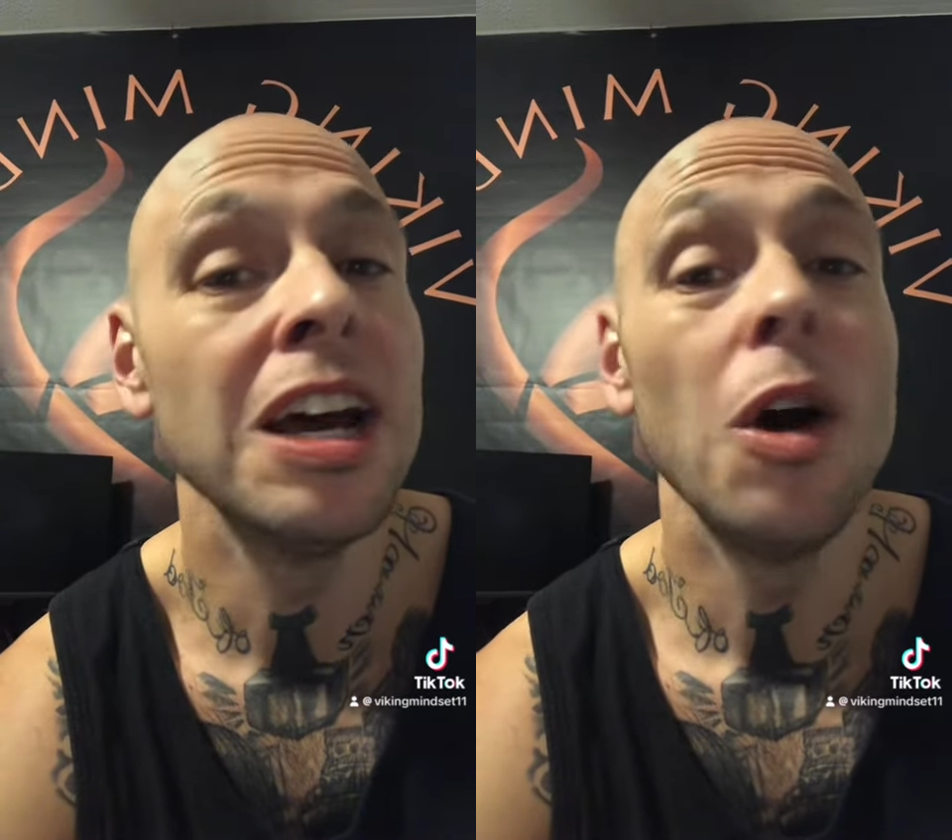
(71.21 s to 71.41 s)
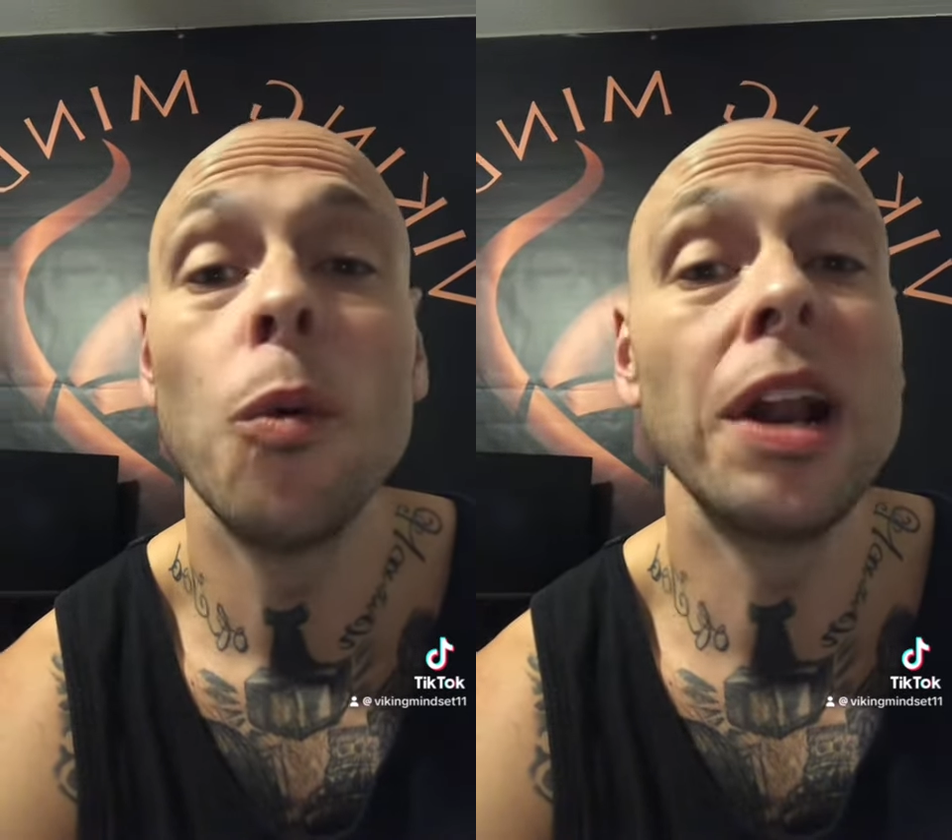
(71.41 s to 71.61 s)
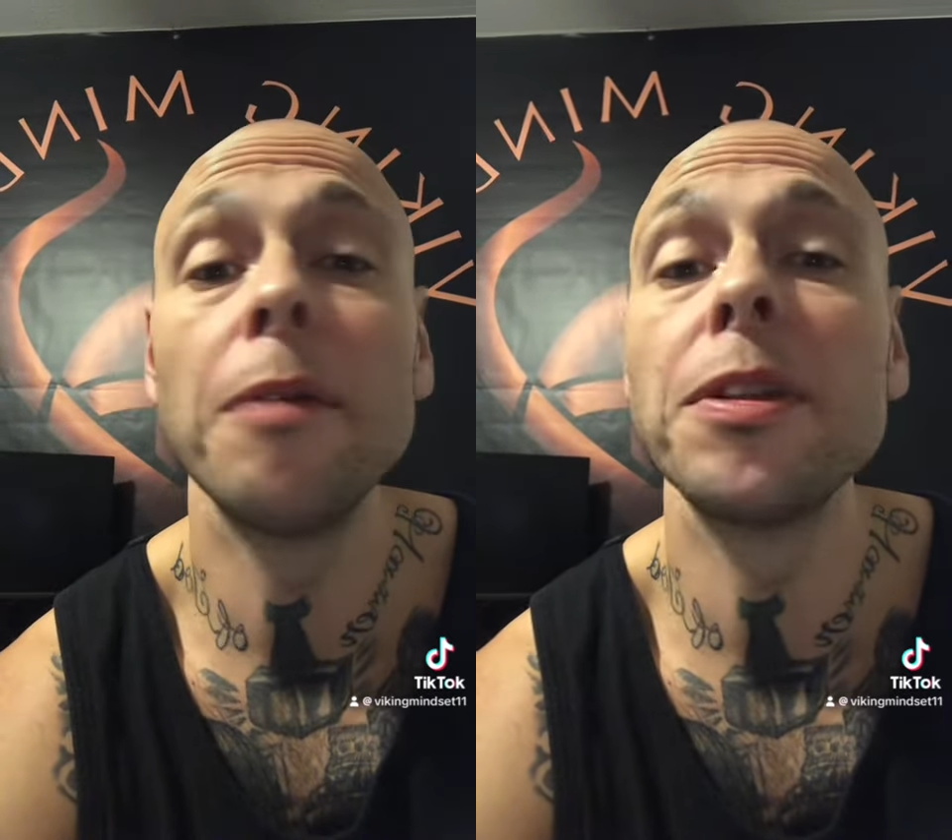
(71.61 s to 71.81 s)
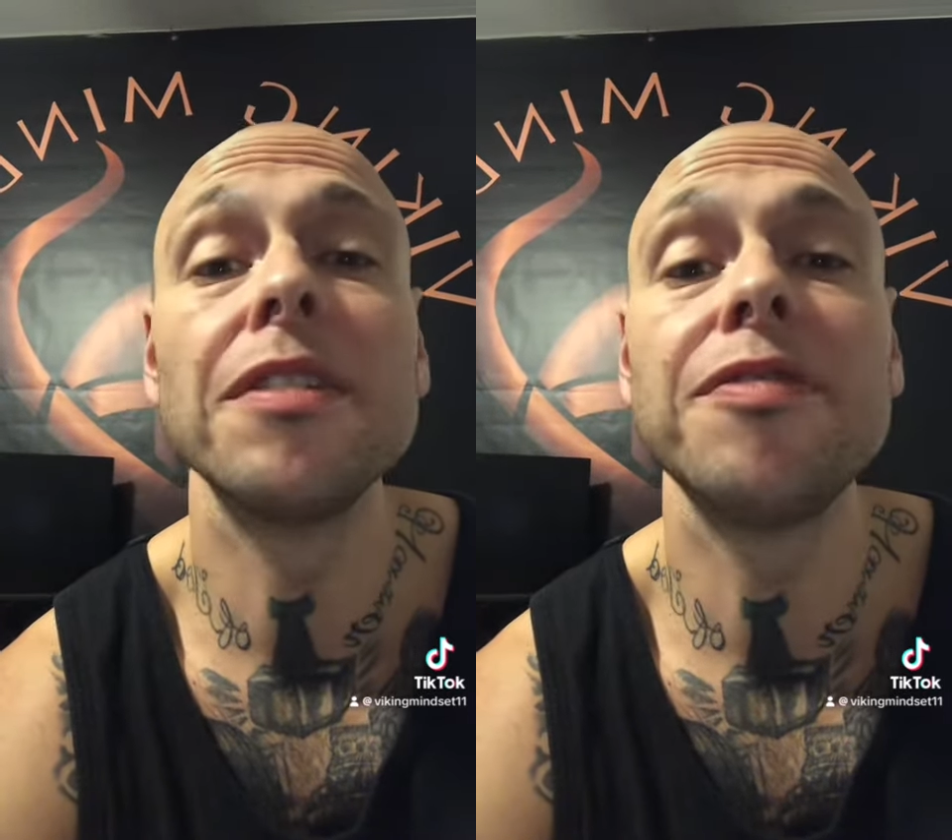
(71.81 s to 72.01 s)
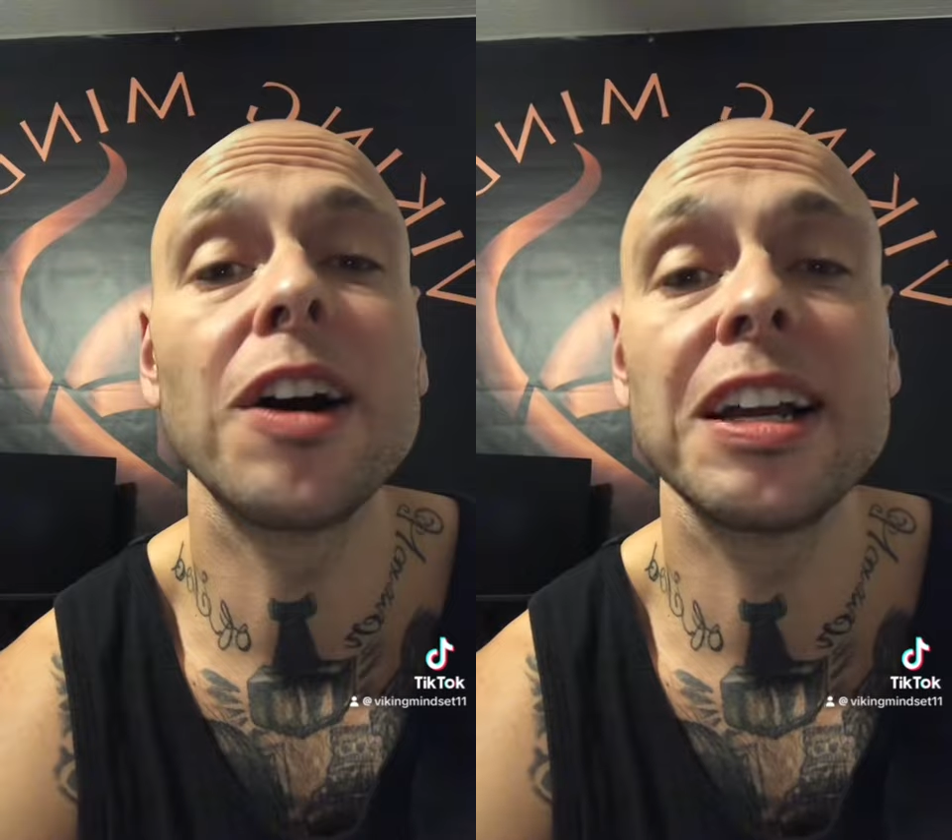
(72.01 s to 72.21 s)
whatever the
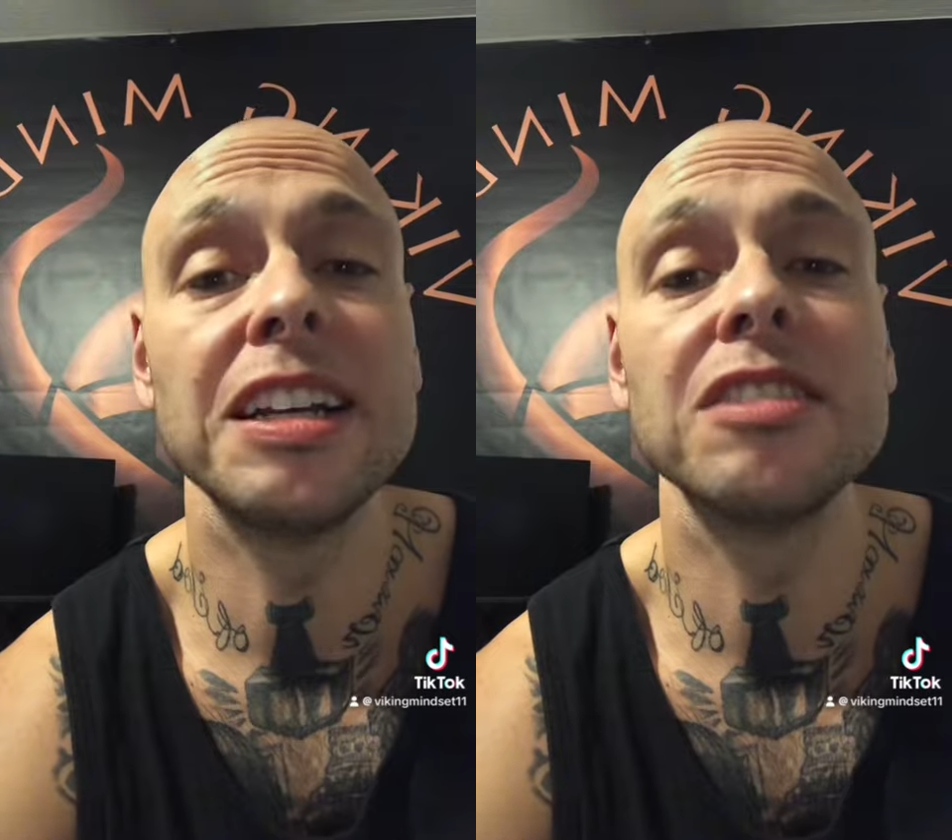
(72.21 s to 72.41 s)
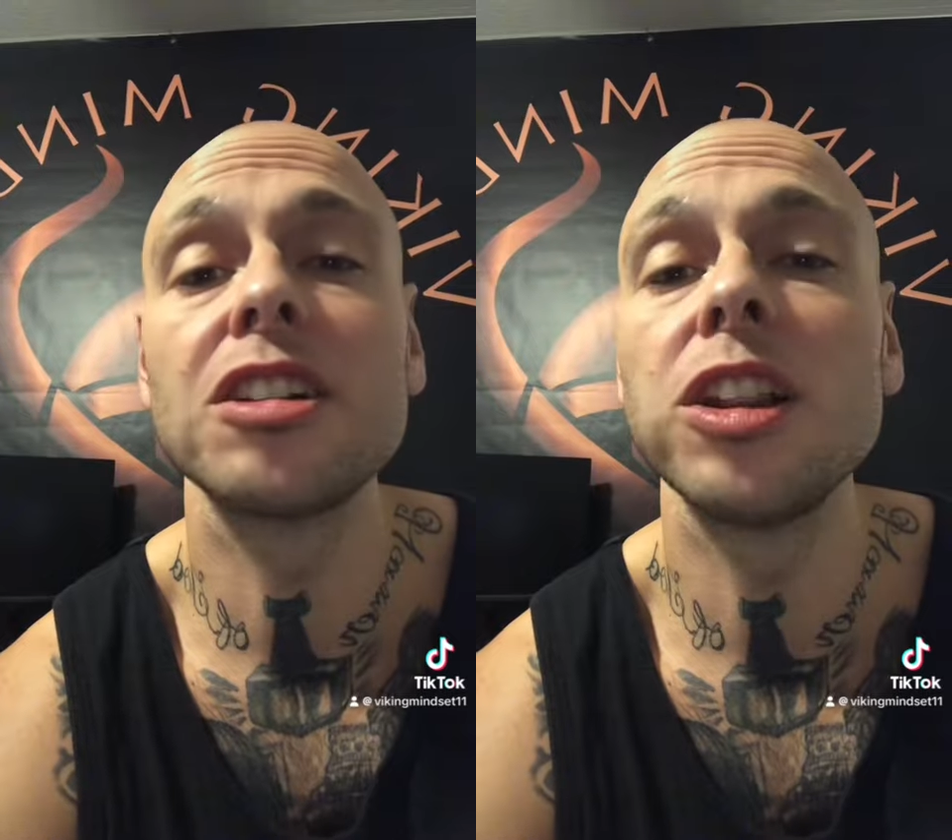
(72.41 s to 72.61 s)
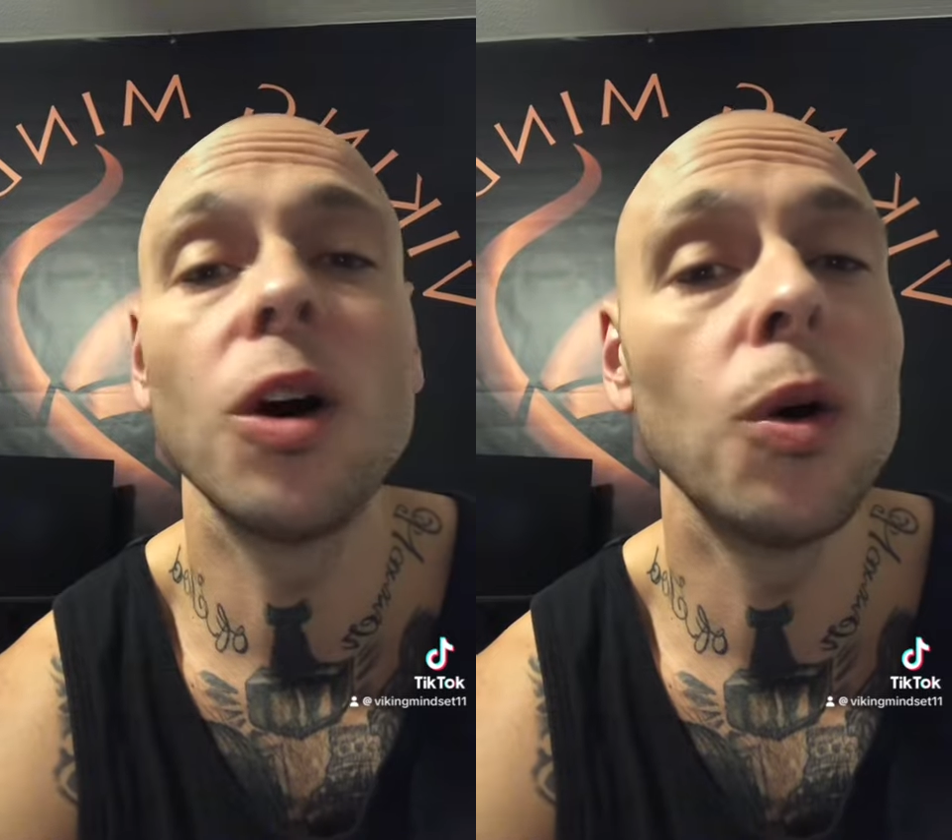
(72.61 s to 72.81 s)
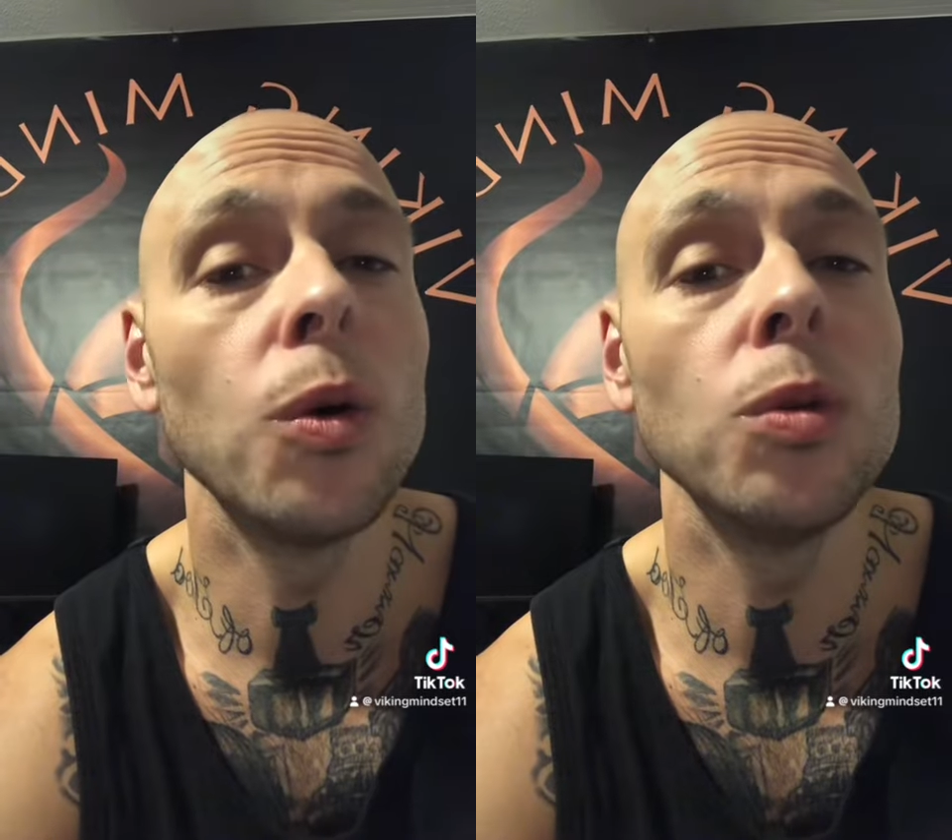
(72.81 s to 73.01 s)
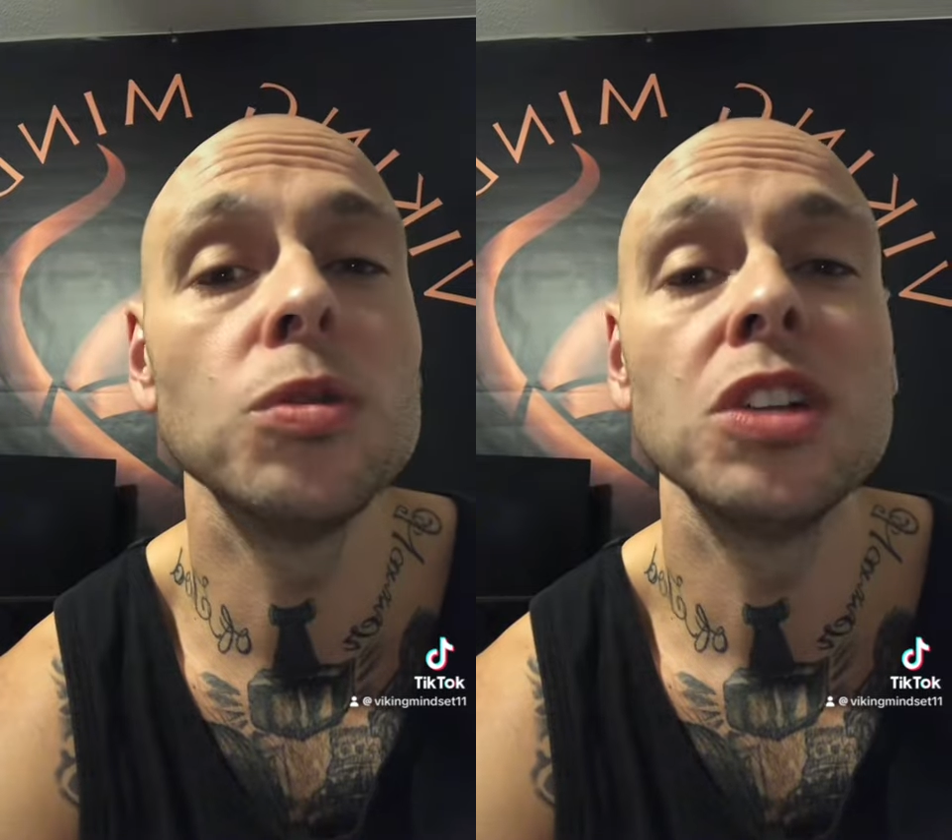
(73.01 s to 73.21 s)
fuck it is,
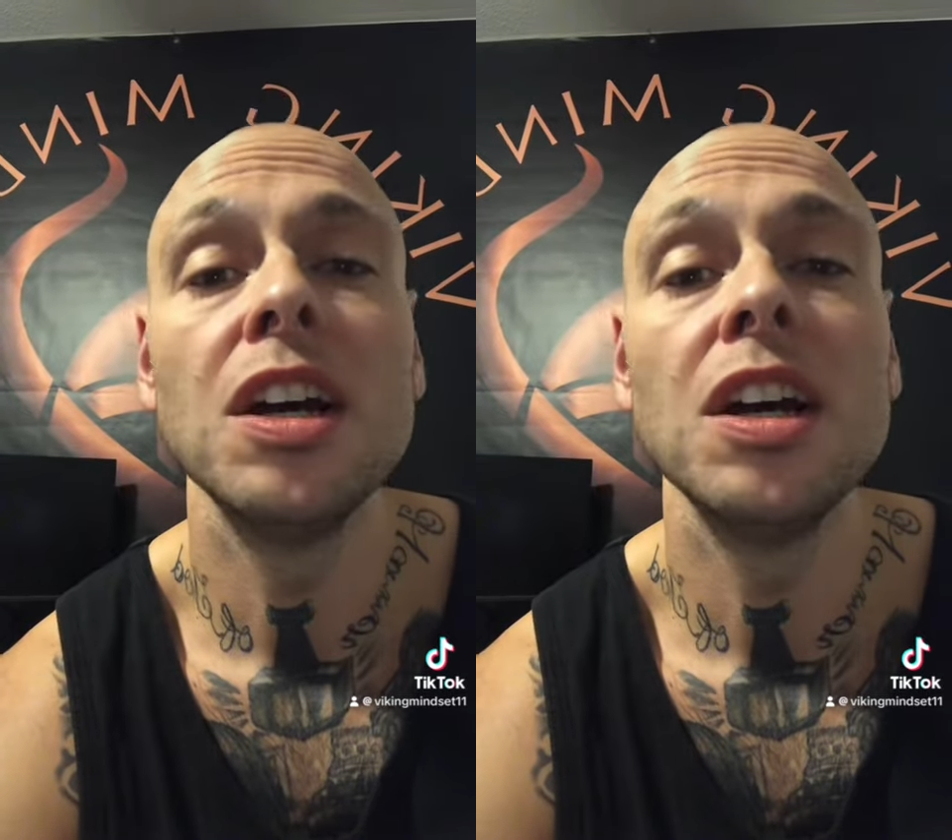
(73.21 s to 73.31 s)
clothes,